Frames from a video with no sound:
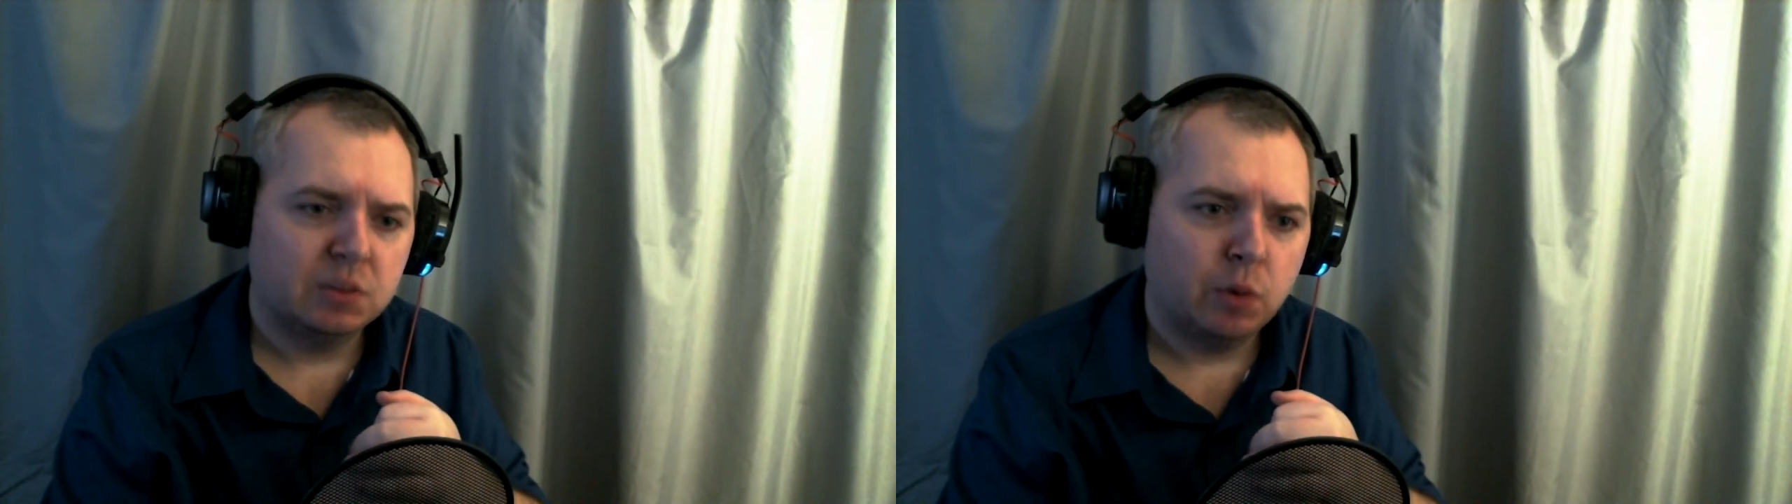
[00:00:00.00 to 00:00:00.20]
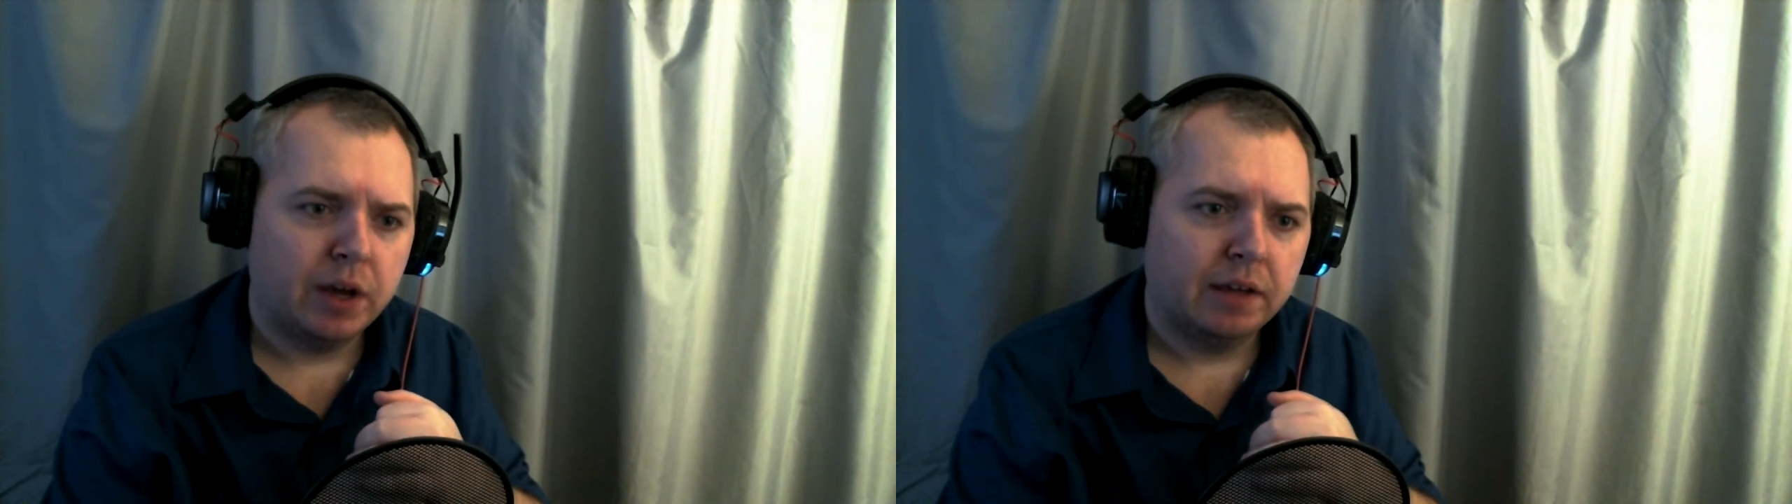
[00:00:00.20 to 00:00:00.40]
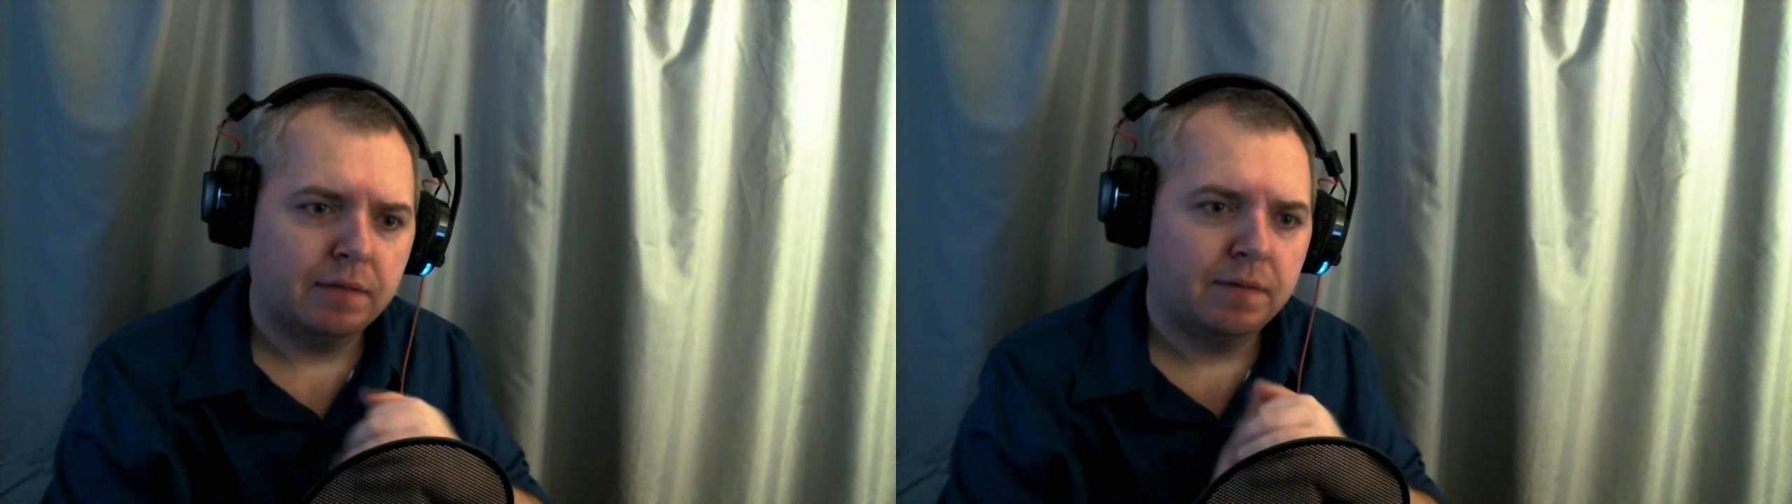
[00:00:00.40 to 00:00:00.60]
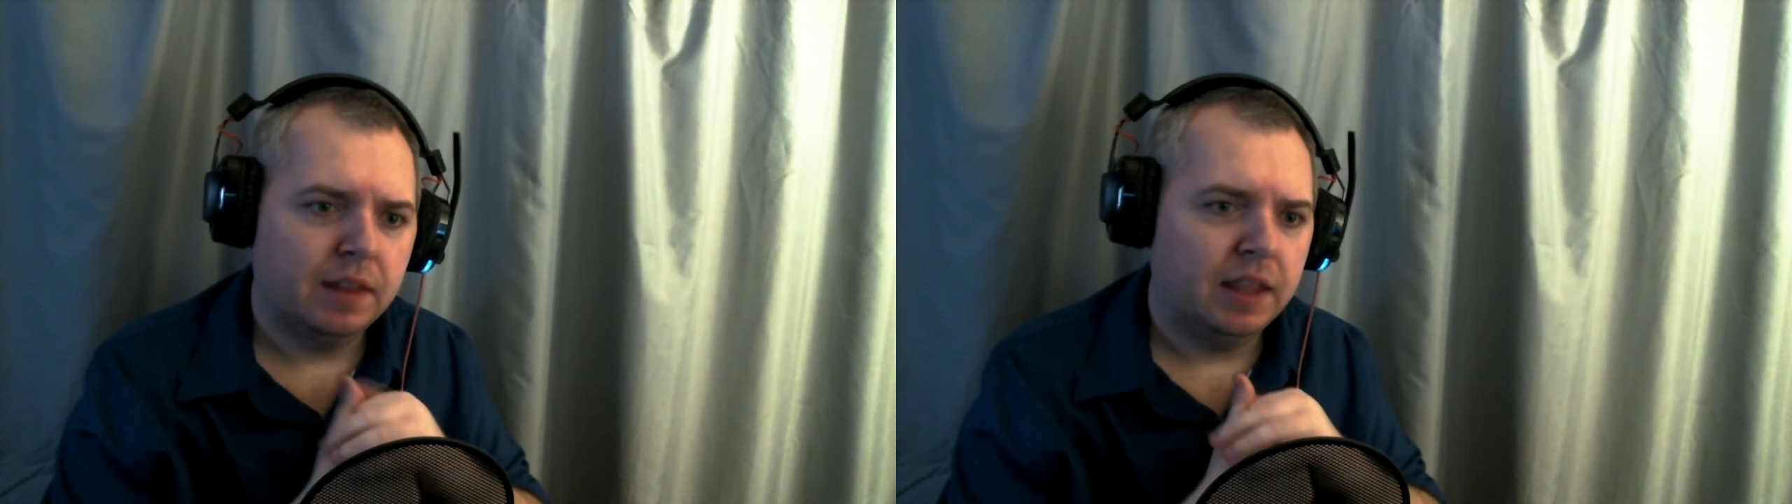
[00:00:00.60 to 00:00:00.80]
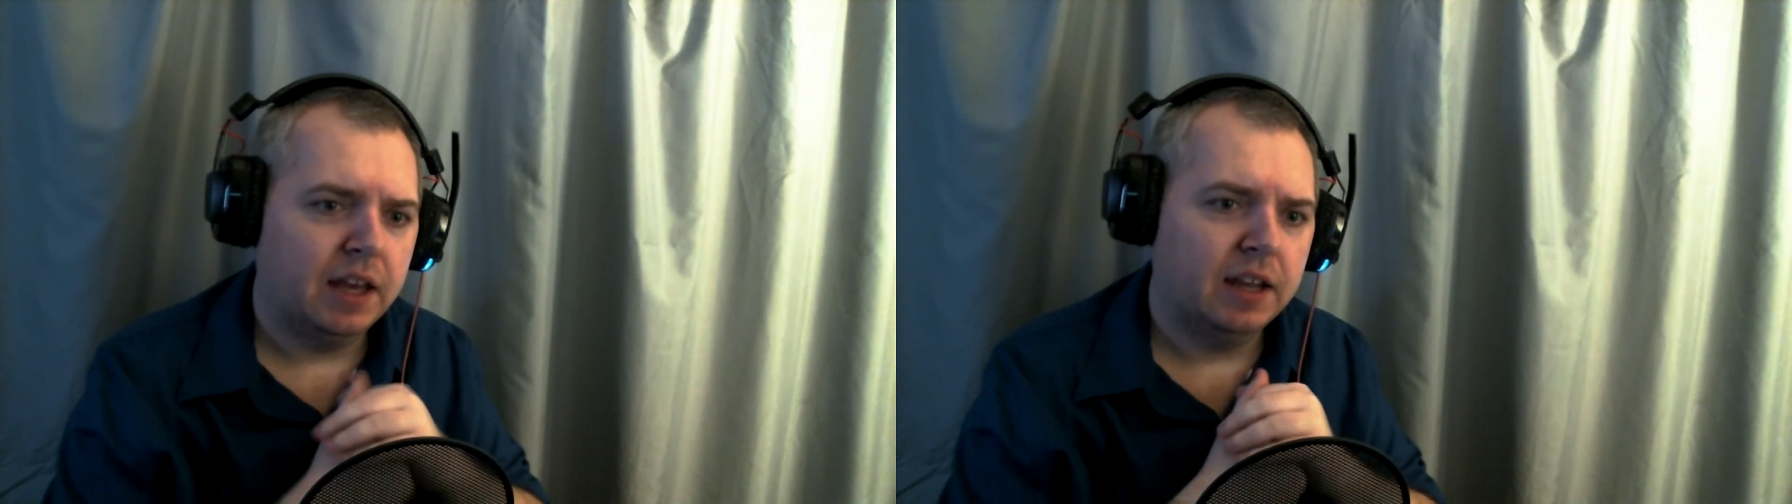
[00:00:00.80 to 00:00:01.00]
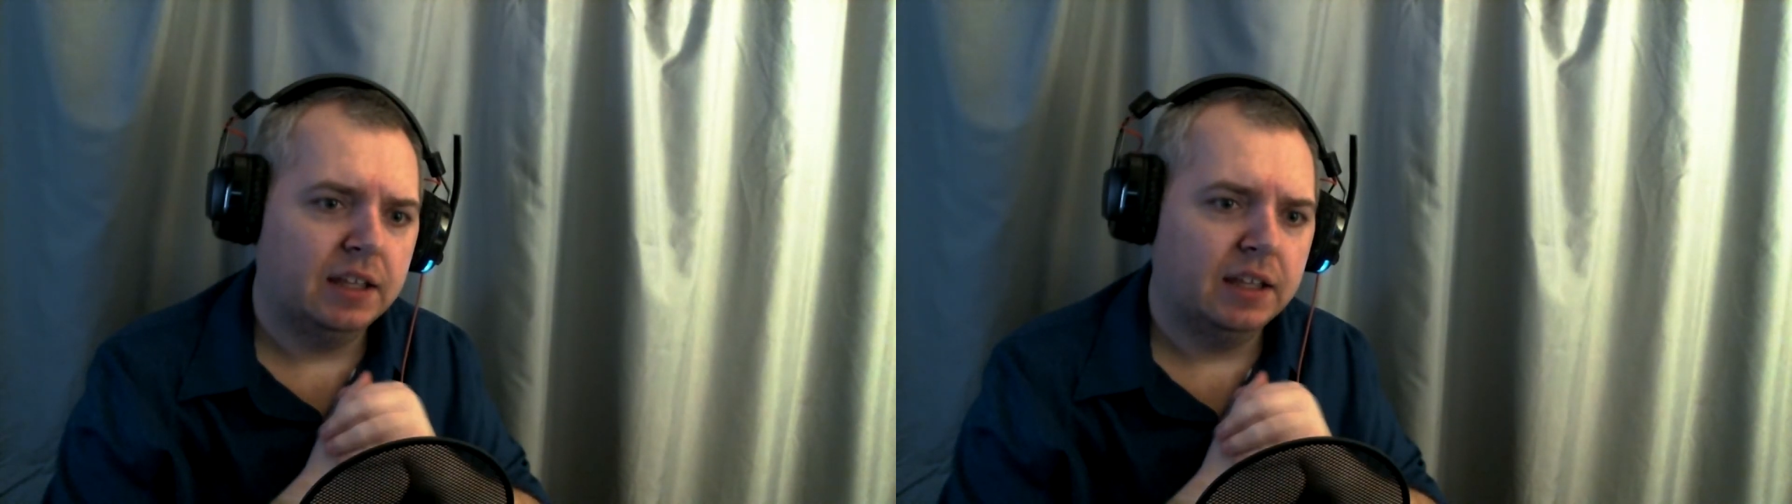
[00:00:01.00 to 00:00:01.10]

his wife, and then